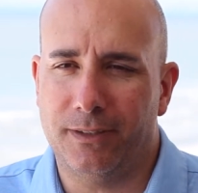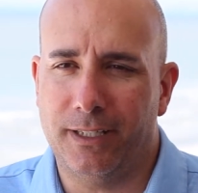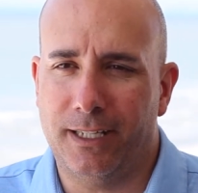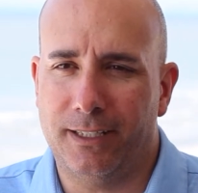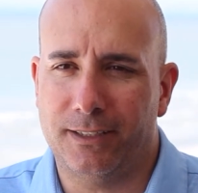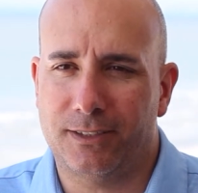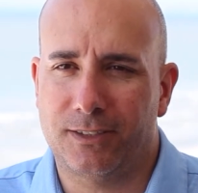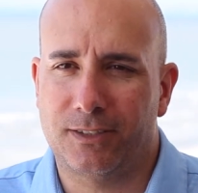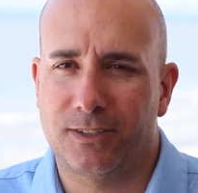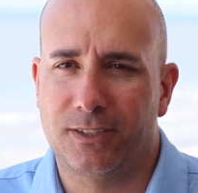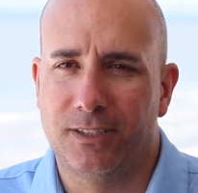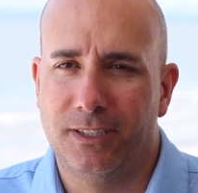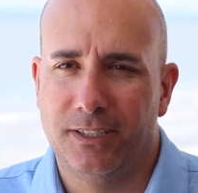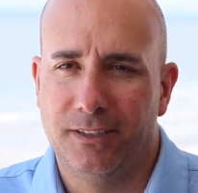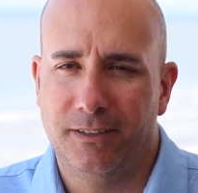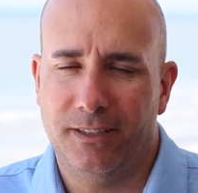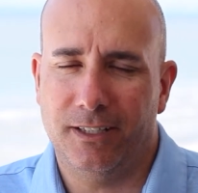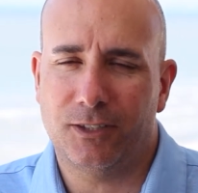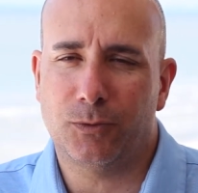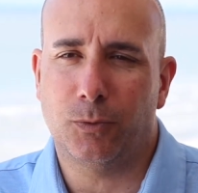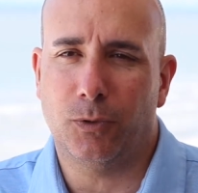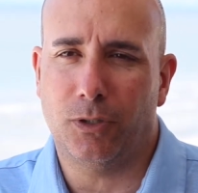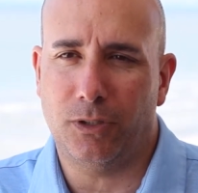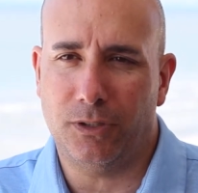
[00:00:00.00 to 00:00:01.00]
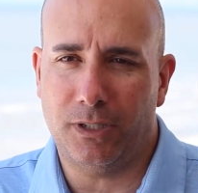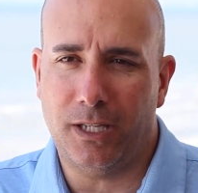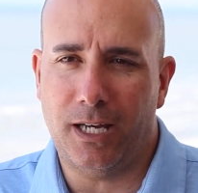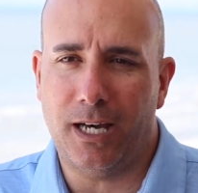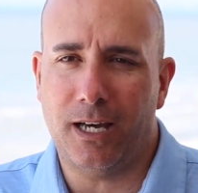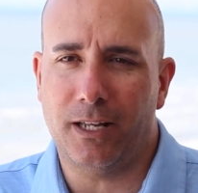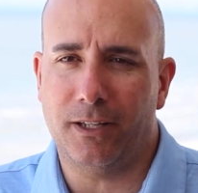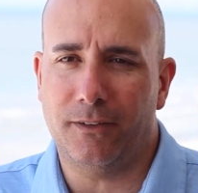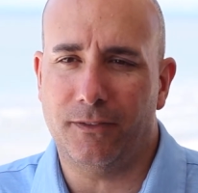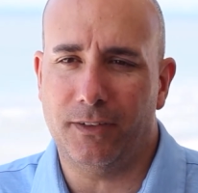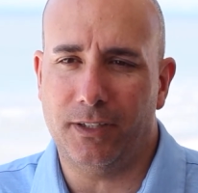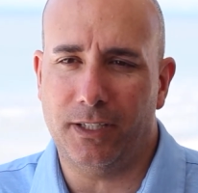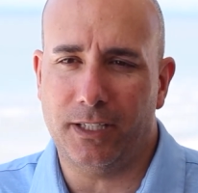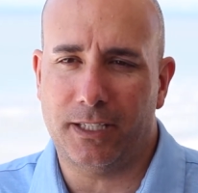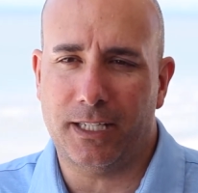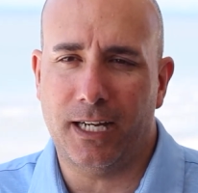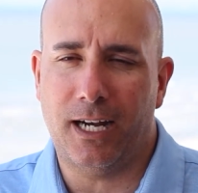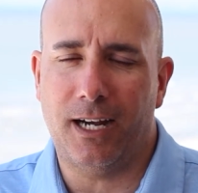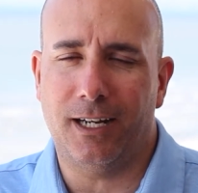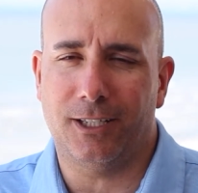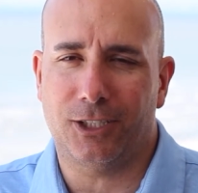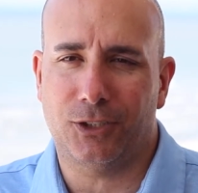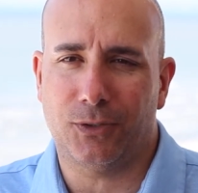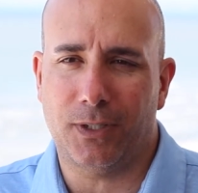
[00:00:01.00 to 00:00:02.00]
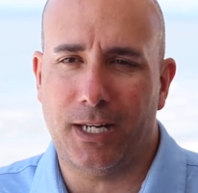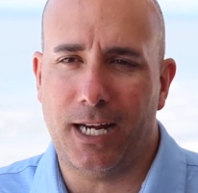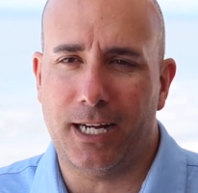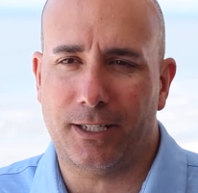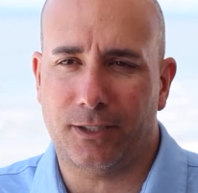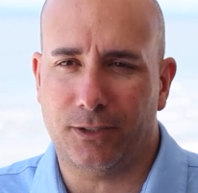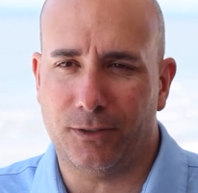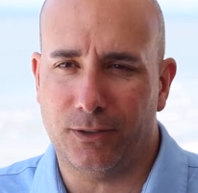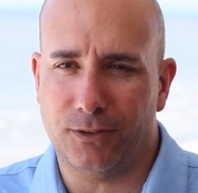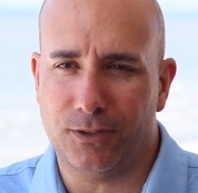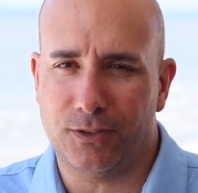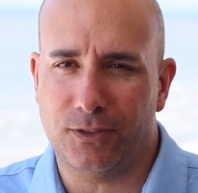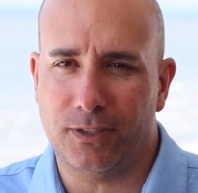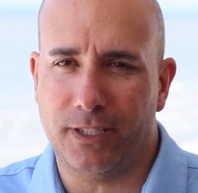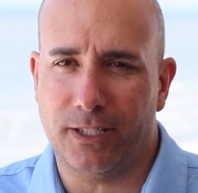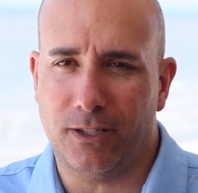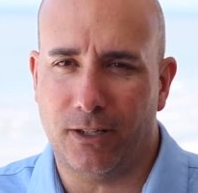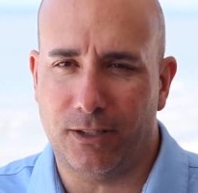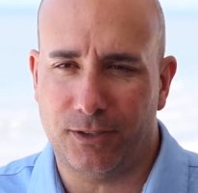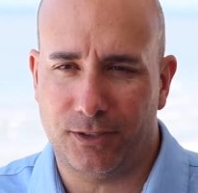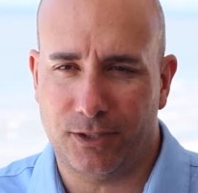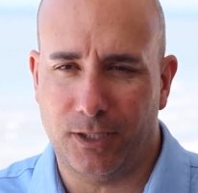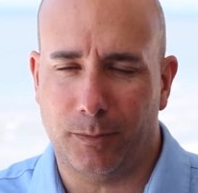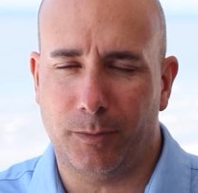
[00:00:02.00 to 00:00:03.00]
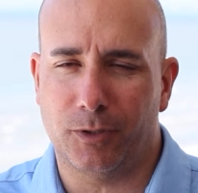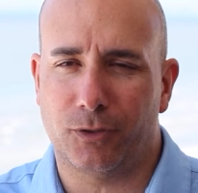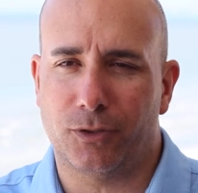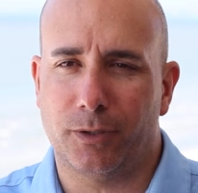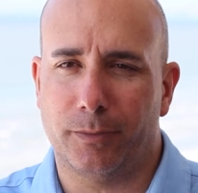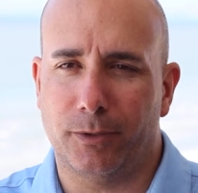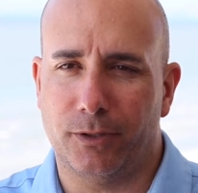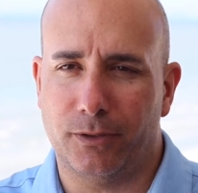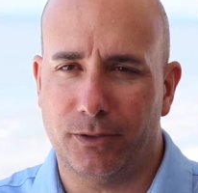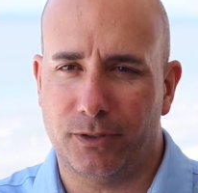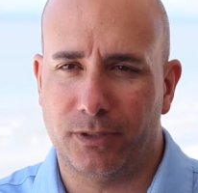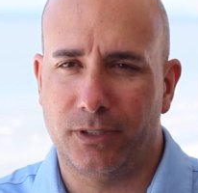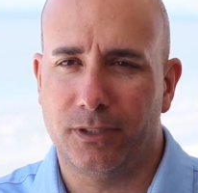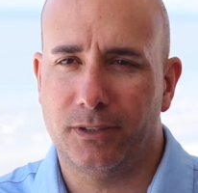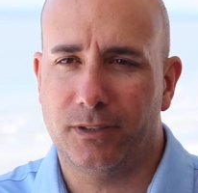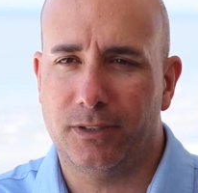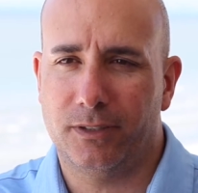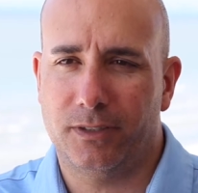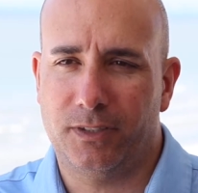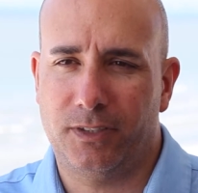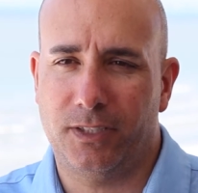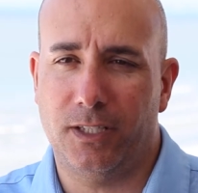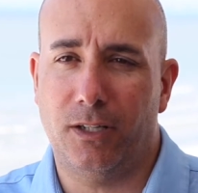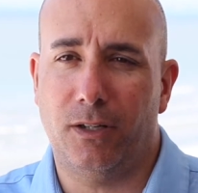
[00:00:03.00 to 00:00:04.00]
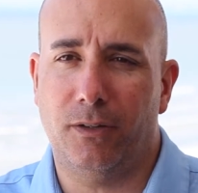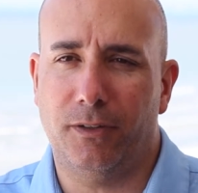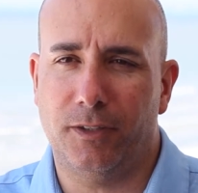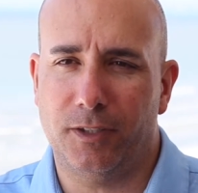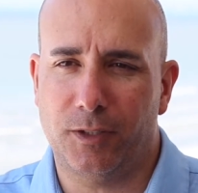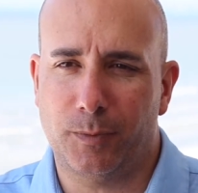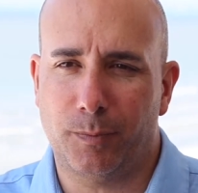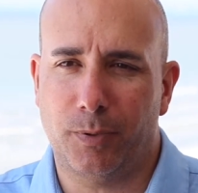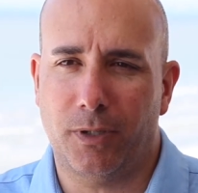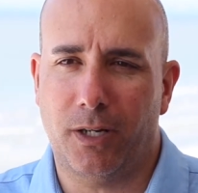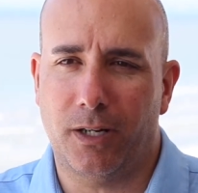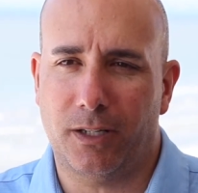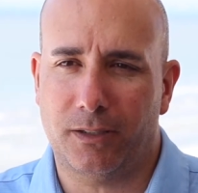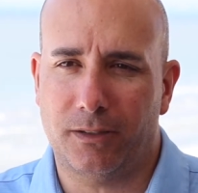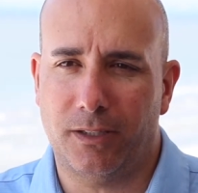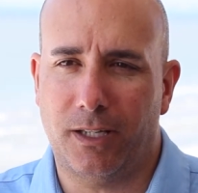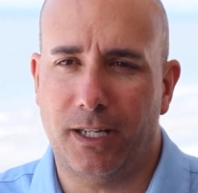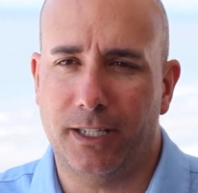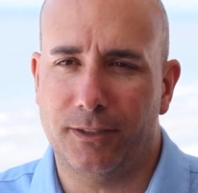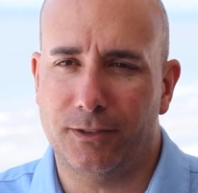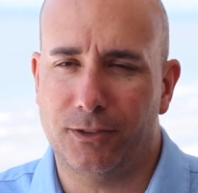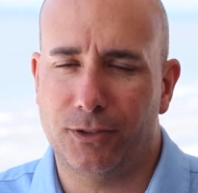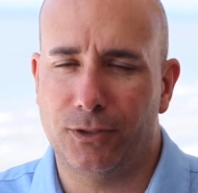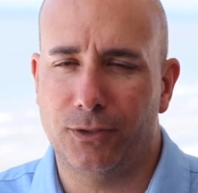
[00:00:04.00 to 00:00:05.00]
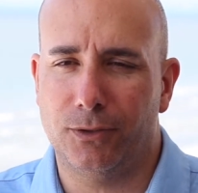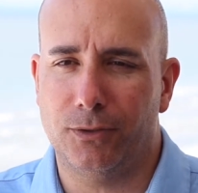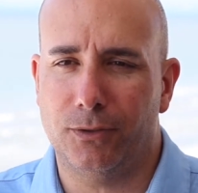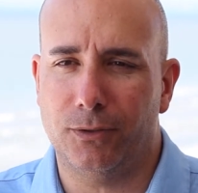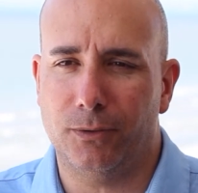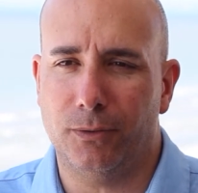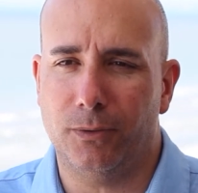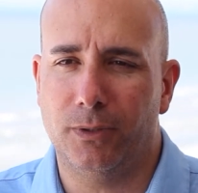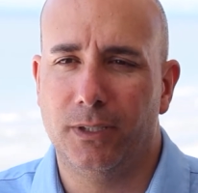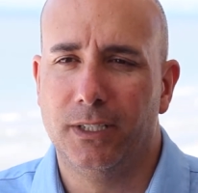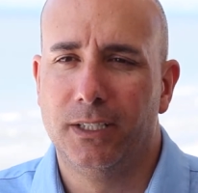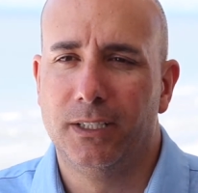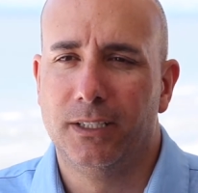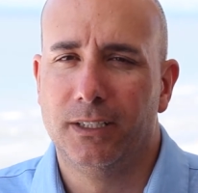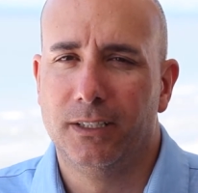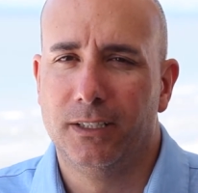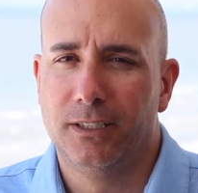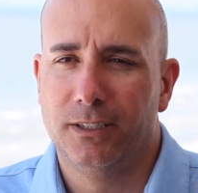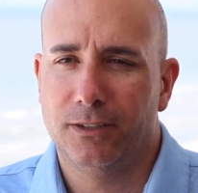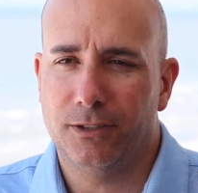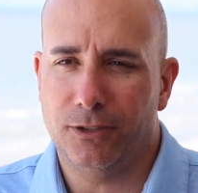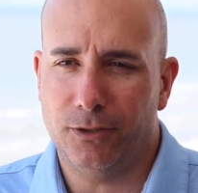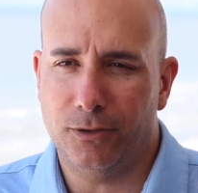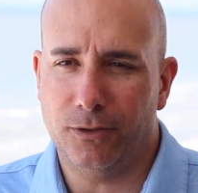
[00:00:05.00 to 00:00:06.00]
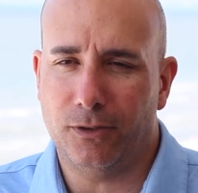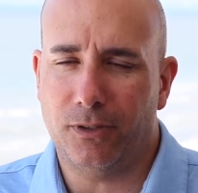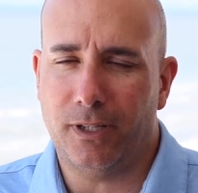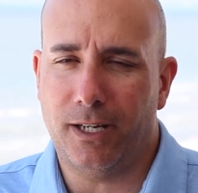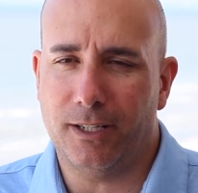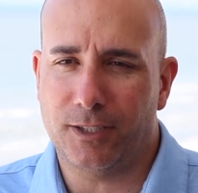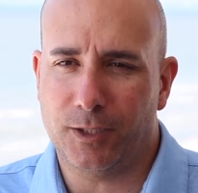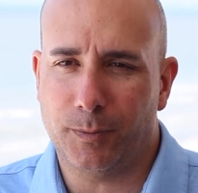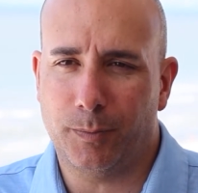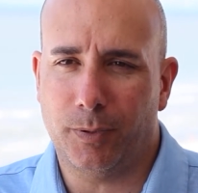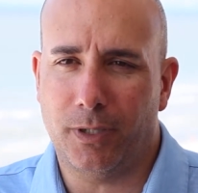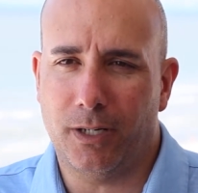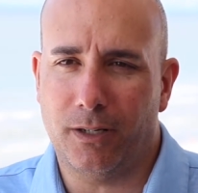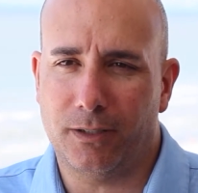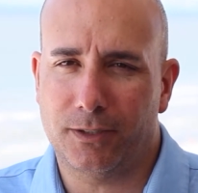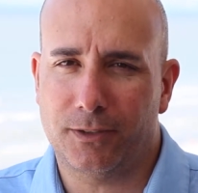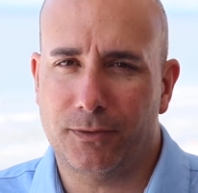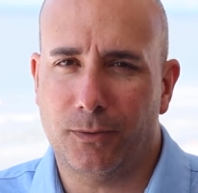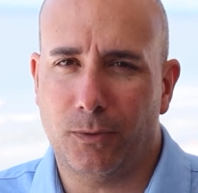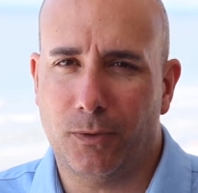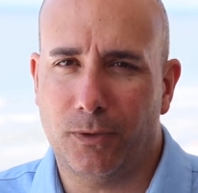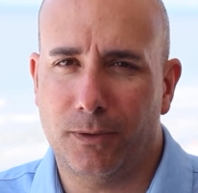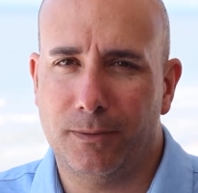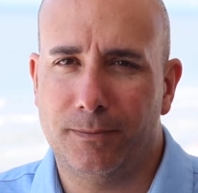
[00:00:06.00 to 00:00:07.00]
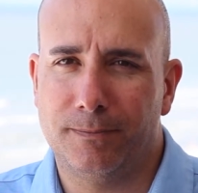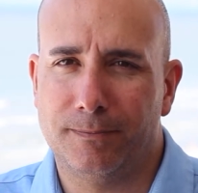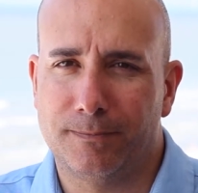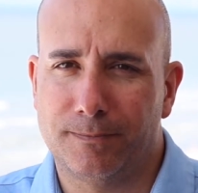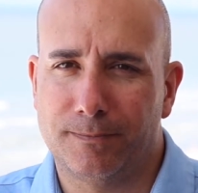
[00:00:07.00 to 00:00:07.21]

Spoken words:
That's where a lot of the contractors that our sub-distributors sell this product line to utilize the products for.